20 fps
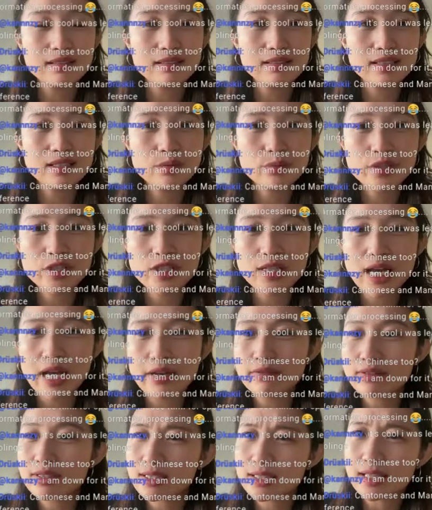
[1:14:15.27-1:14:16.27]
then we should
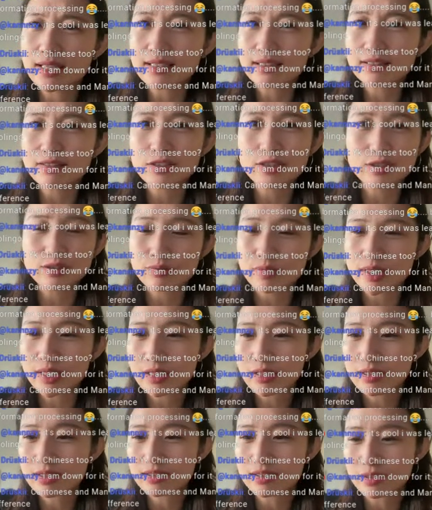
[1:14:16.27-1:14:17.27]
have this thing just running
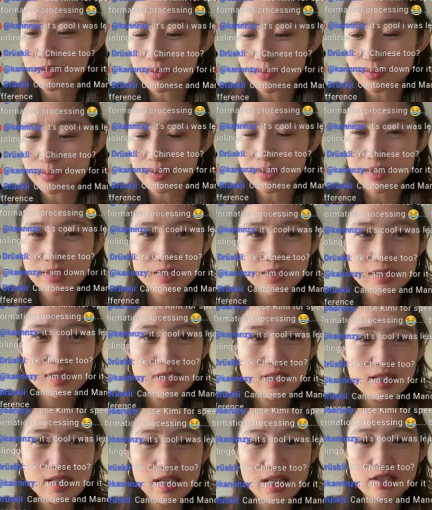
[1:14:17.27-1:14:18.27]
on its own.
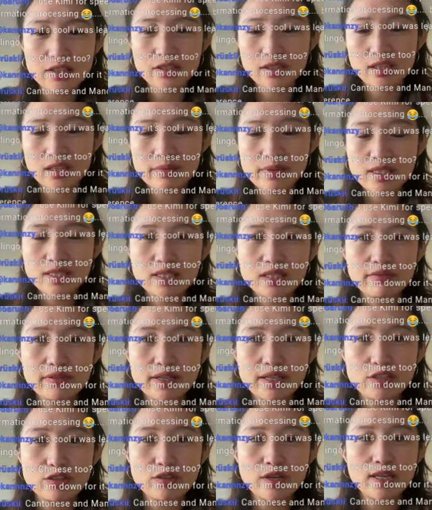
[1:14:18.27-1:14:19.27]
Actually, let me see if I
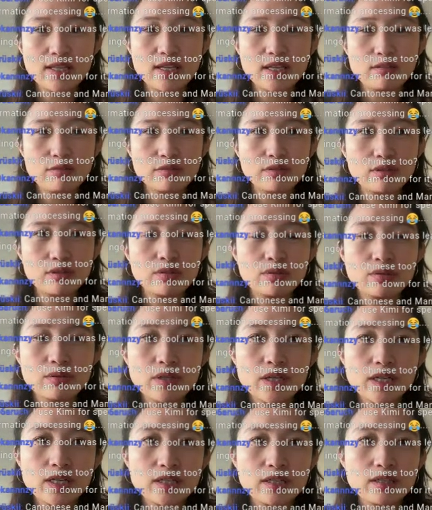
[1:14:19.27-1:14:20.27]
can try that real
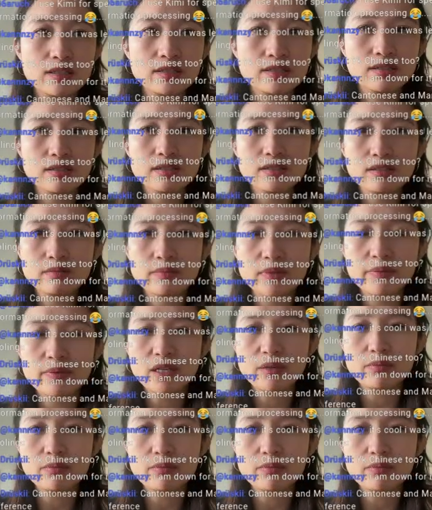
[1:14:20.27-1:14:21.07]
quick. Maybe